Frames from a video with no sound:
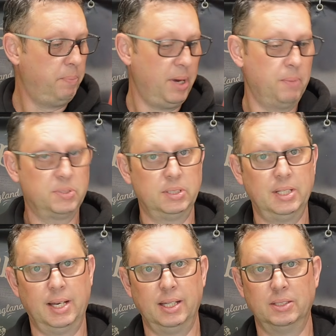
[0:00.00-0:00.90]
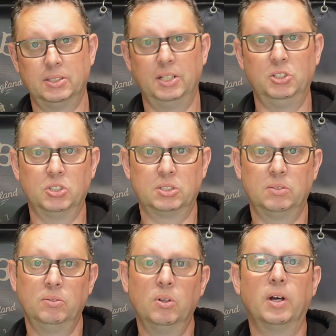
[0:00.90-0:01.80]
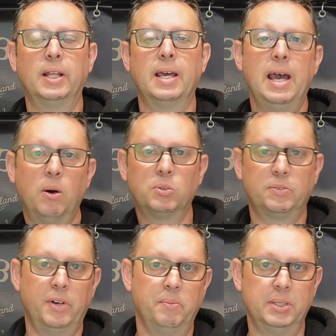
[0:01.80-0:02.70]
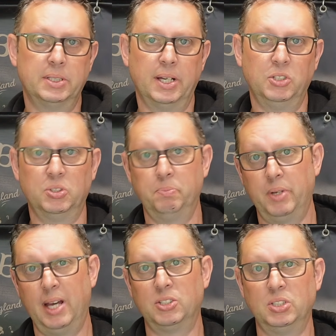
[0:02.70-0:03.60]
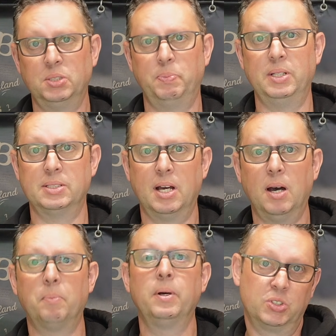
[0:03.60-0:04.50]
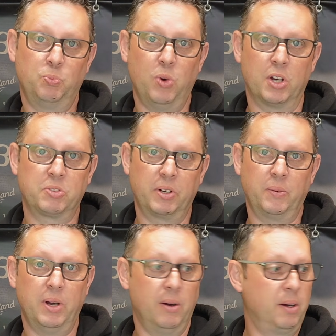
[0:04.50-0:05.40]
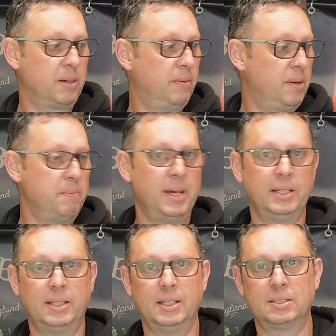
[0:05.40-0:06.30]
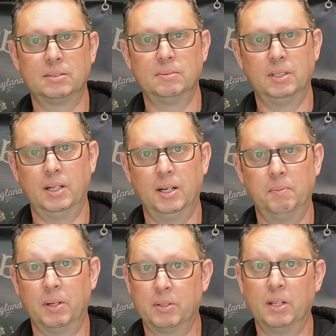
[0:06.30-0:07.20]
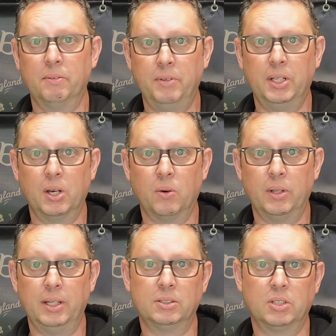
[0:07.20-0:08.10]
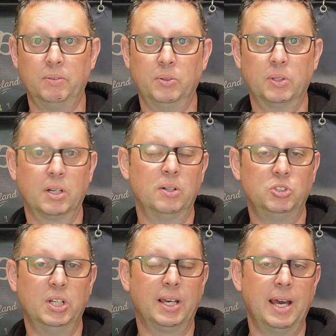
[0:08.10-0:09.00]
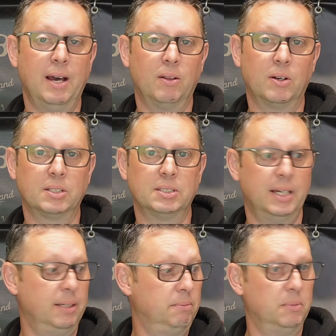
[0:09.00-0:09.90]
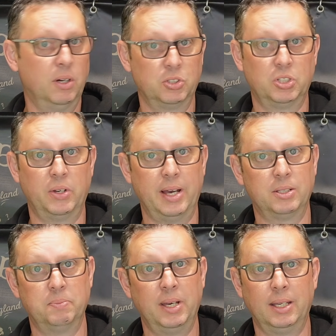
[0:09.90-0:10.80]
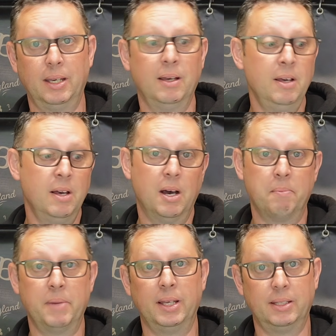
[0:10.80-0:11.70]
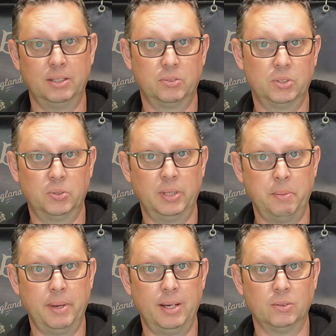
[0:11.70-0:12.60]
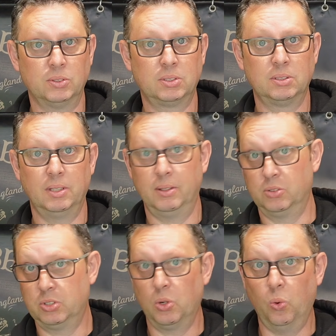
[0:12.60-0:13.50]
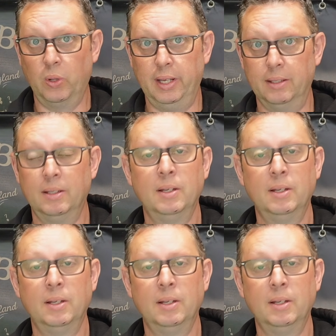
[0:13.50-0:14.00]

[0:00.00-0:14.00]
purpose of that is that it just not only helps fermentation, but actually speeds it up. It works really well. I made this, I've done a video on it, so if you want to go and check it out, like I say, I'll show you how to make it. I made this for £20, it's all in,